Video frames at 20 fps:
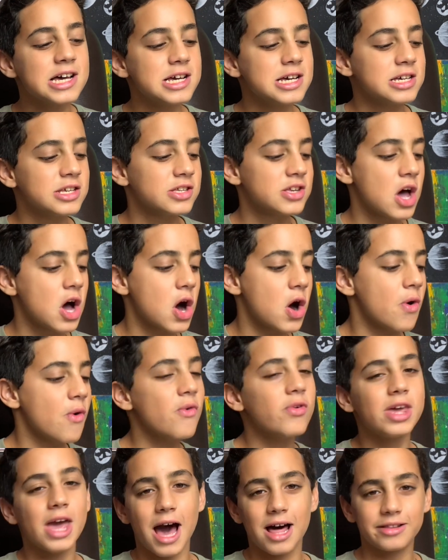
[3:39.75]
So
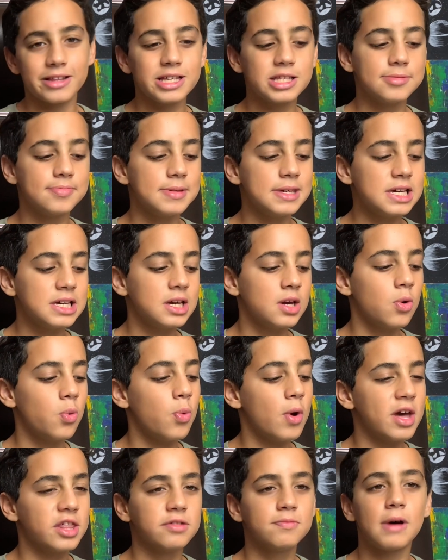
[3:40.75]
yeah, let's speak
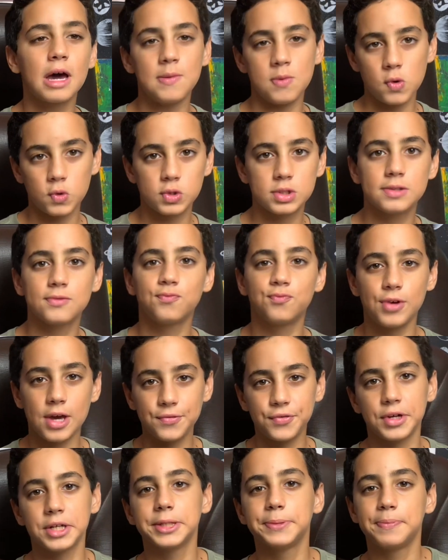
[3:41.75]
with my most
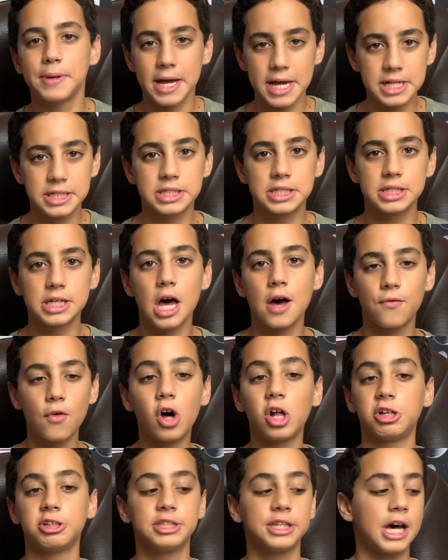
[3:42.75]
favorite paints of
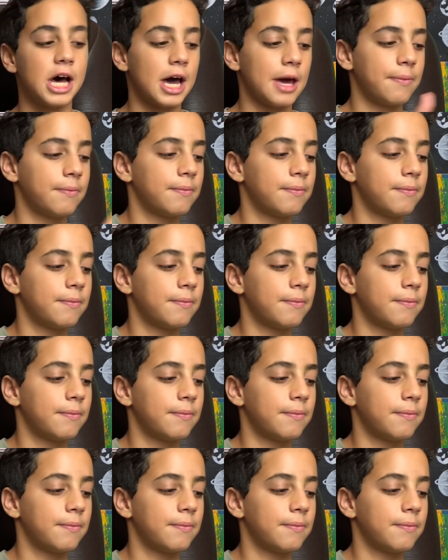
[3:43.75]
all time.